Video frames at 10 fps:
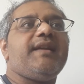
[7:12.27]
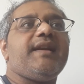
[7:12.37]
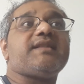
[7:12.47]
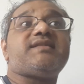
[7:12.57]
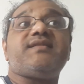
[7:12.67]

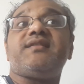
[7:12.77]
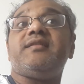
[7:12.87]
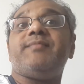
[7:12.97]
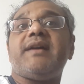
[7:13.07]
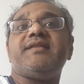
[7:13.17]

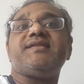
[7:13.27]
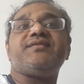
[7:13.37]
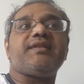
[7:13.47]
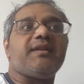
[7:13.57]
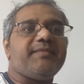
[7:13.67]
external barriers
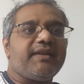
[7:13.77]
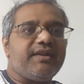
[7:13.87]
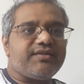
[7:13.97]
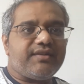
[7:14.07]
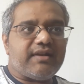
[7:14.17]
to the
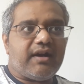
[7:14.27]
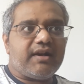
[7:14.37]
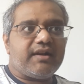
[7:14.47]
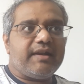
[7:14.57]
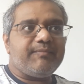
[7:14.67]
communication
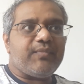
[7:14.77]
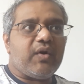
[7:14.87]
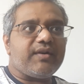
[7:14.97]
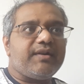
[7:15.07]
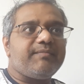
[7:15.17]
are
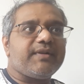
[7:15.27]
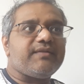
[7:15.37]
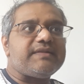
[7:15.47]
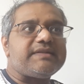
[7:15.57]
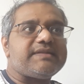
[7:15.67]
important
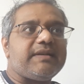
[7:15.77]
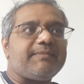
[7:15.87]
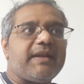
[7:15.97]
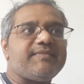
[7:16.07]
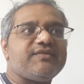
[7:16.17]
because
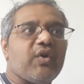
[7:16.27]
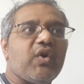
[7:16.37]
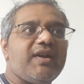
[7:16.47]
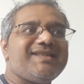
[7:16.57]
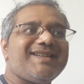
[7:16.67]
sometimes
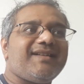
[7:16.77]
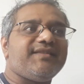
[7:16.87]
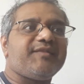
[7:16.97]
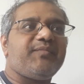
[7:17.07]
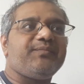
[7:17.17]
noise and
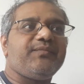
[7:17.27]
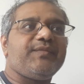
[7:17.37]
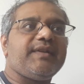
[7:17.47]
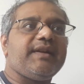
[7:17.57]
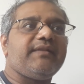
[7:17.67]
other
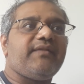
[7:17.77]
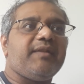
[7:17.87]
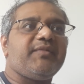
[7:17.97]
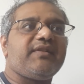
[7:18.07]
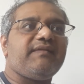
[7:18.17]

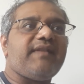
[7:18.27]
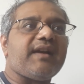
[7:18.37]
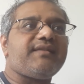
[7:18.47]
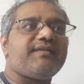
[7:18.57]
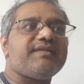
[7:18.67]
environmental
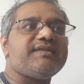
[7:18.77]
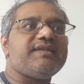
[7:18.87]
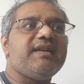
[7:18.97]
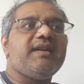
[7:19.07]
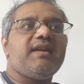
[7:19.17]

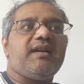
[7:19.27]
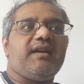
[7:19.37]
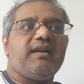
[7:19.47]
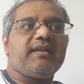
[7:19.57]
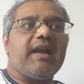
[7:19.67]
factors
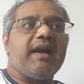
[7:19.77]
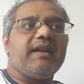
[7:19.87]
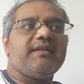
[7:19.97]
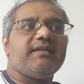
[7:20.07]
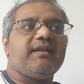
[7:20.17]

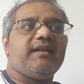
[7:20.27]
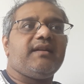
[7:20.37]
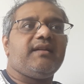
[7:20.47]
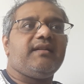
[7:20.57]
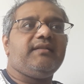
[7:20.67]
can
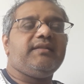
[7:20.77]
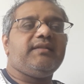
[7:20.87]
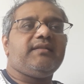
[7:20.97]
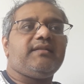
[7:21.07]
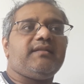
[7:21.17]

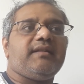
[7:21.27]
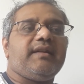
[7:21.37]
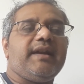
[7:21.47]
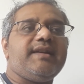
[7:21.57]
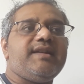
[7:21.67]

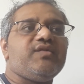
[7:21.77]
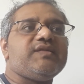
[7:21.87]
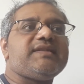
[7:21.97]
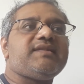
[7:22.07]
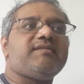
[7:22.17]

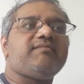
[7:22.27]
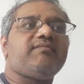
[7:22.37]
induce